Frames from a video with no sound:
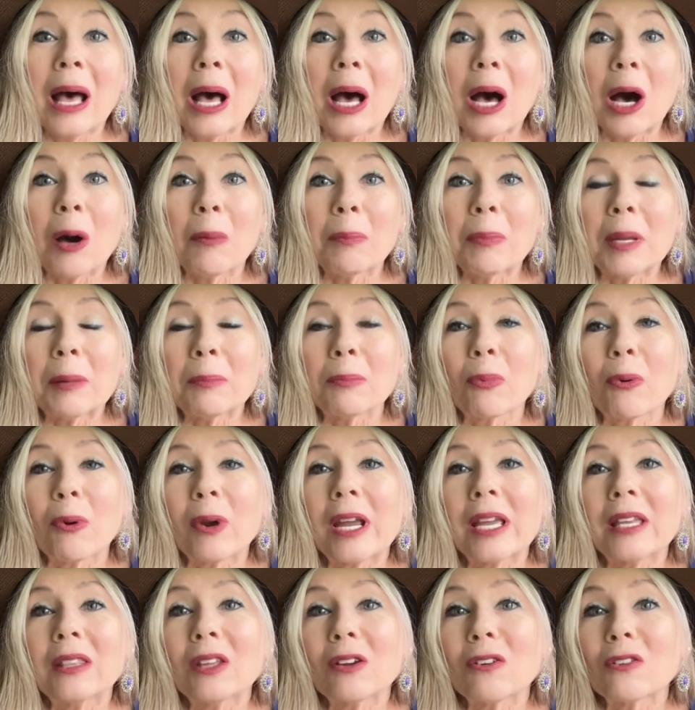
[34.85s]
helping
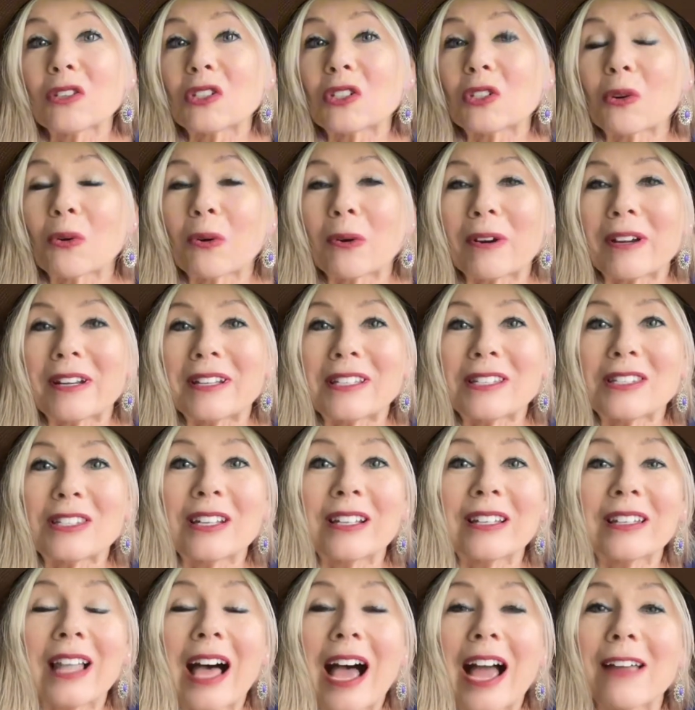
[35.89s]
bring their stories
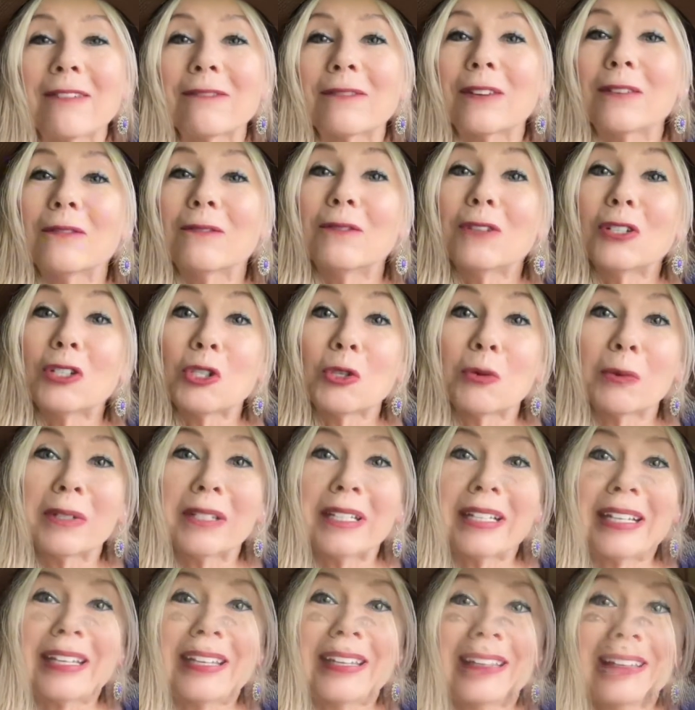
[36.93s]
to life
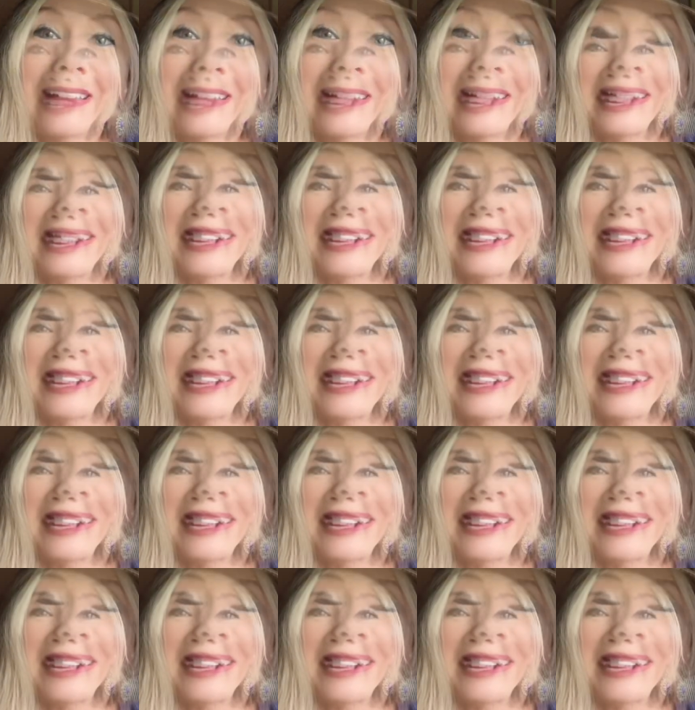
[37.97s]
visually.